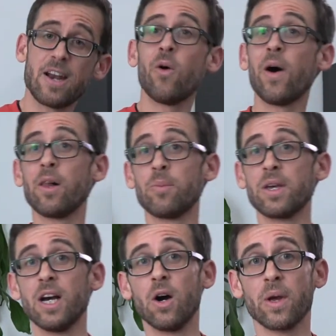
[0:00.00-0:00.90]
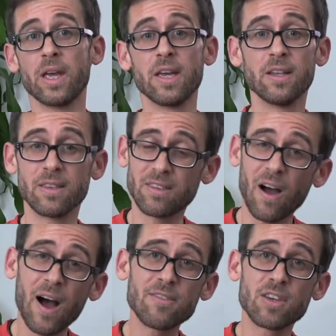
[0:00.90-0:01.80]
know I'll be going
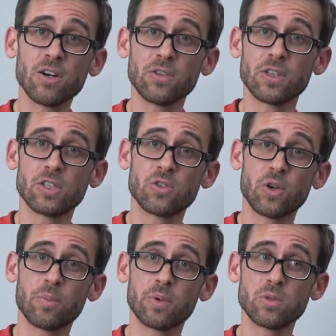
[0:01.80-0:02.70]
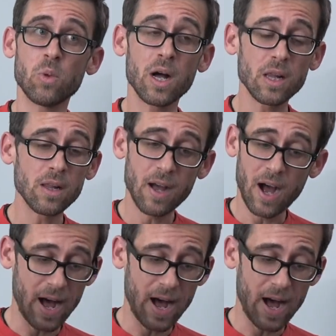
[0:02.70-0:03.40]
diving on this trip as well,